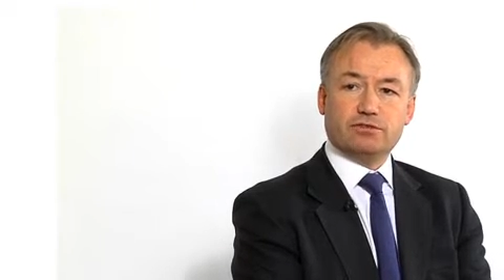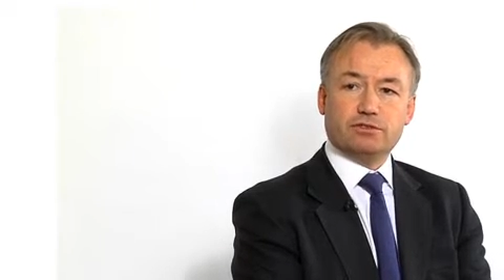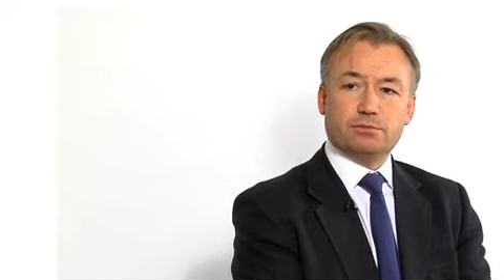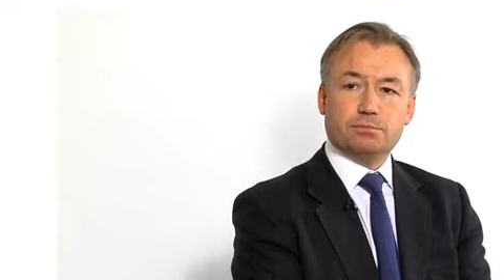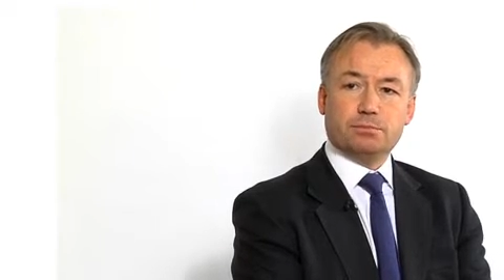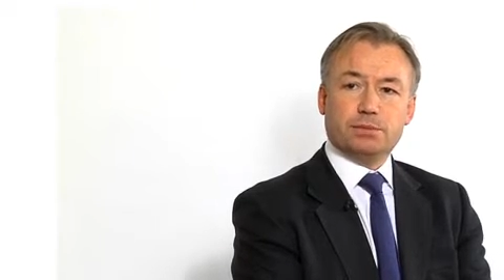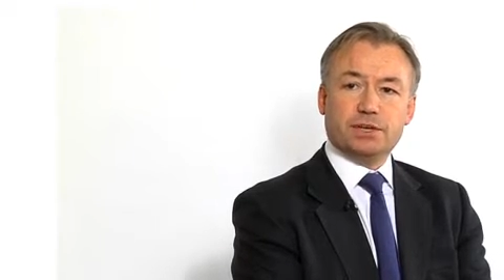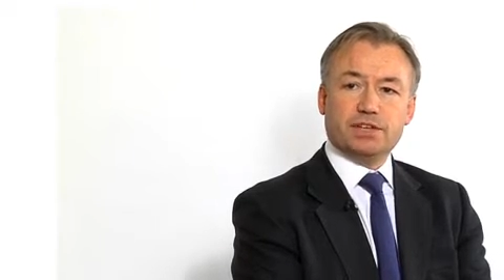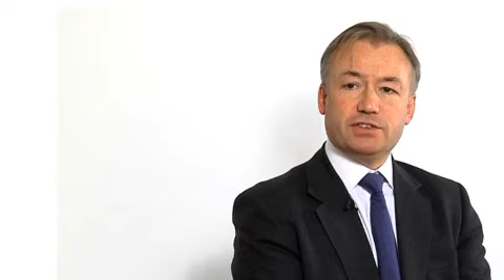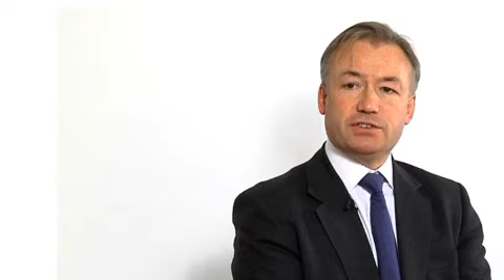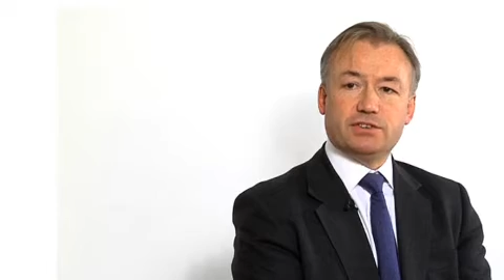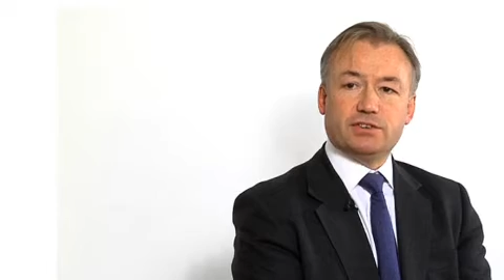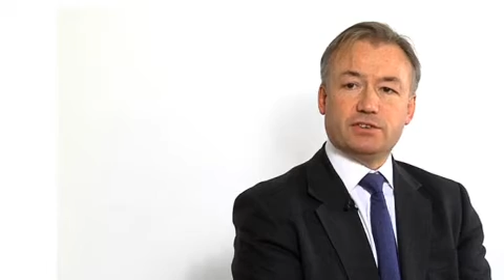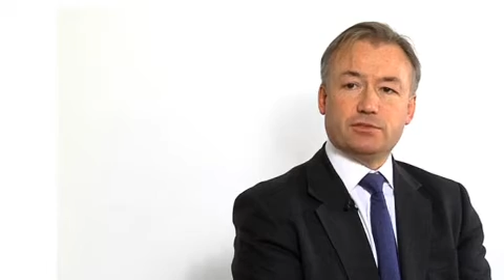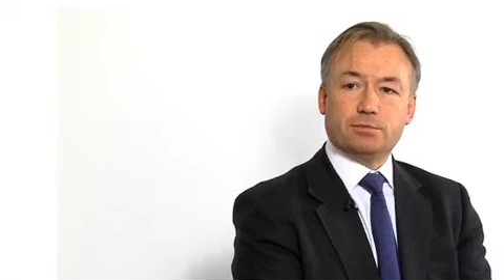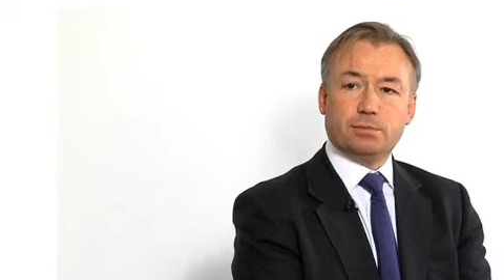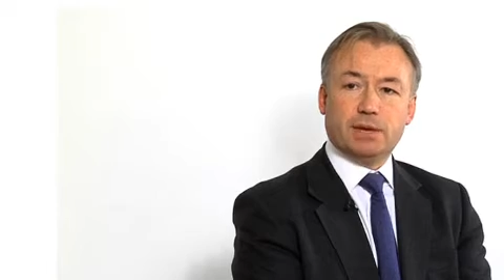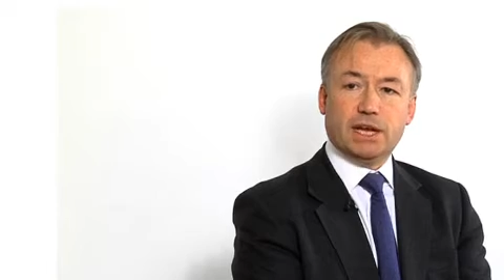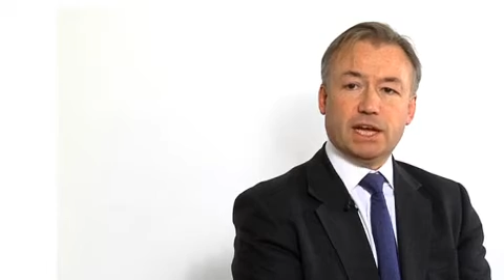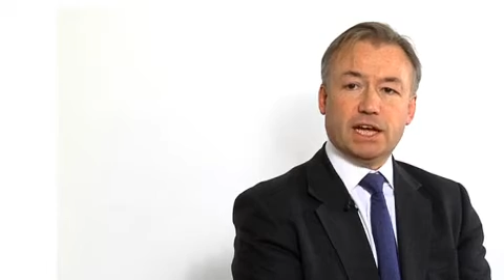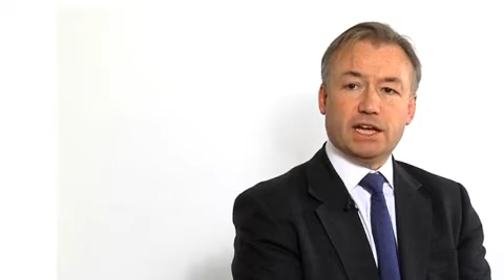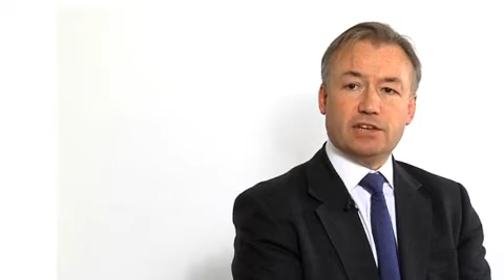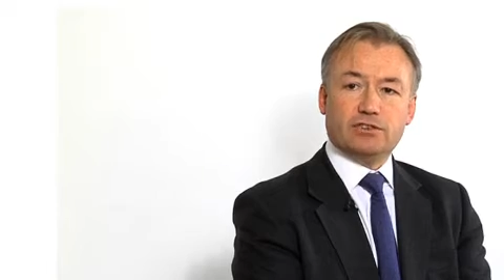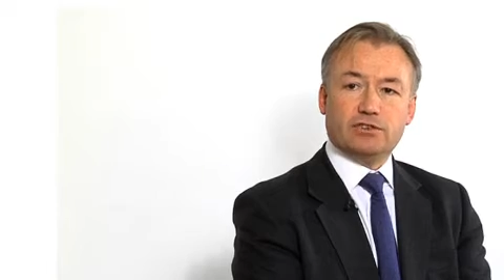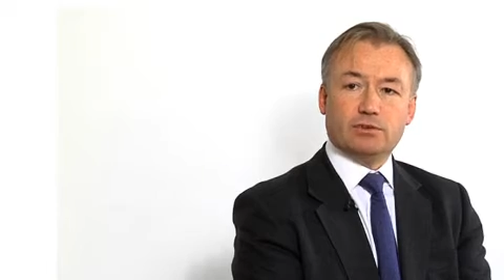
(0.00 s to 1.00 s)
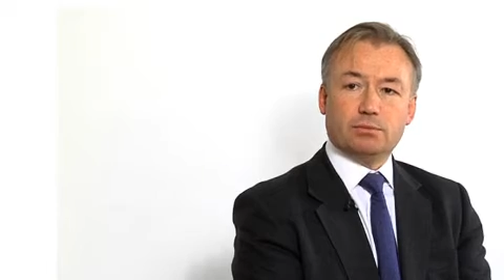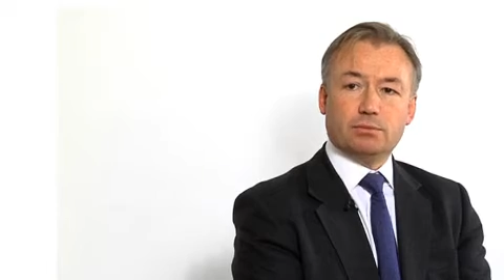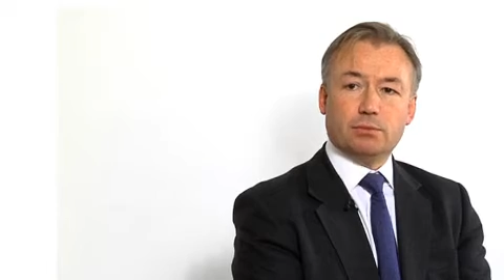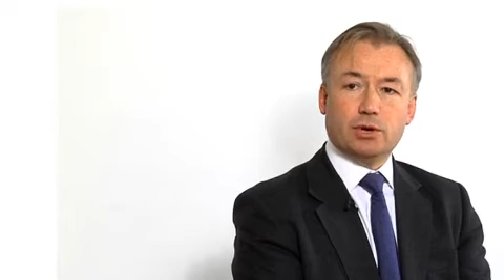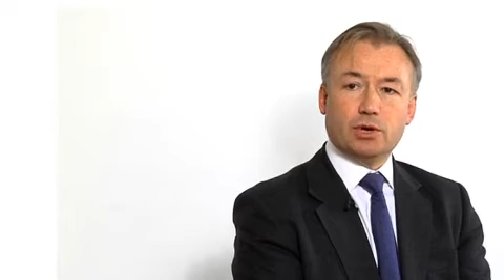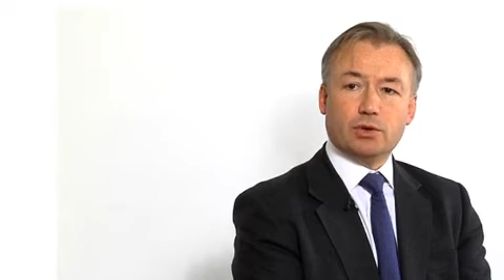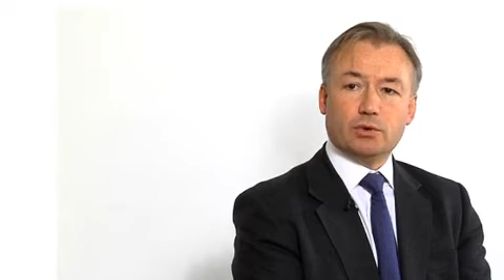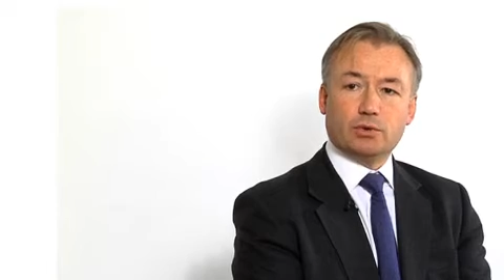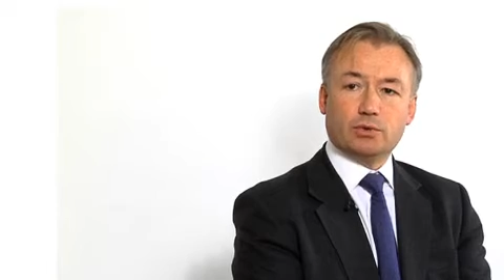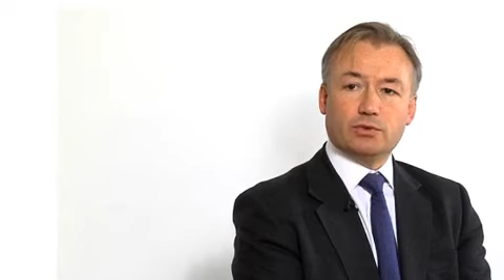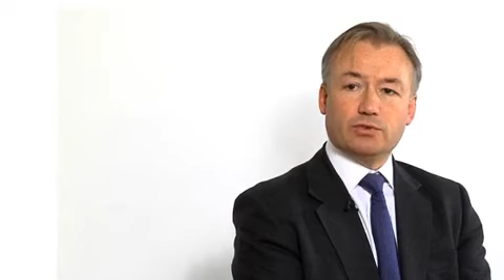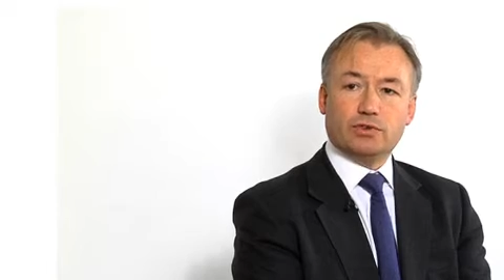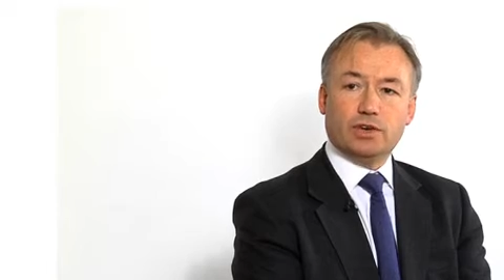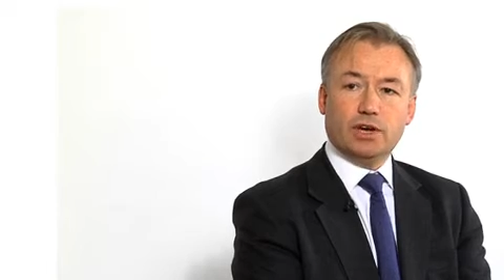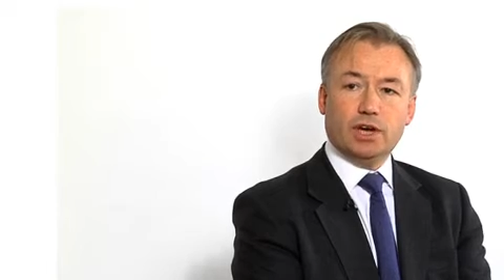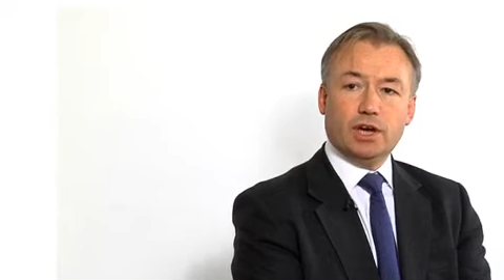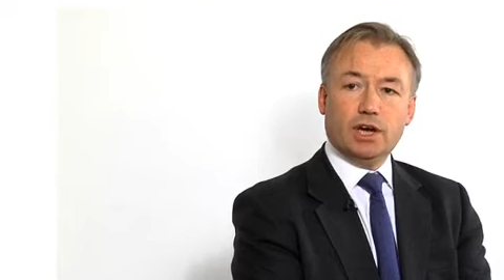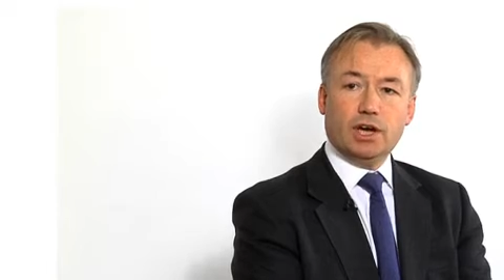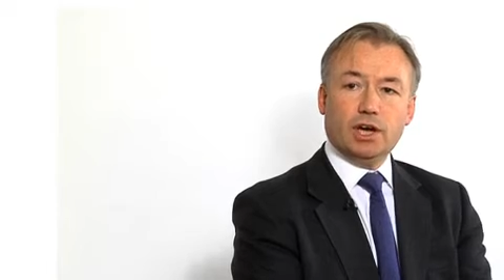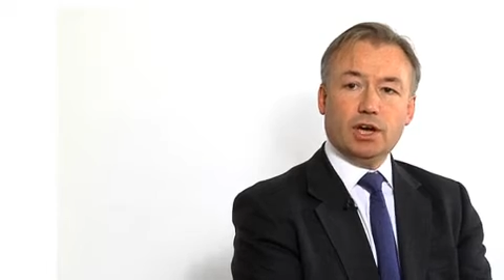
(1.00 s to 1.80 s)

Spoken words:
from business plans and models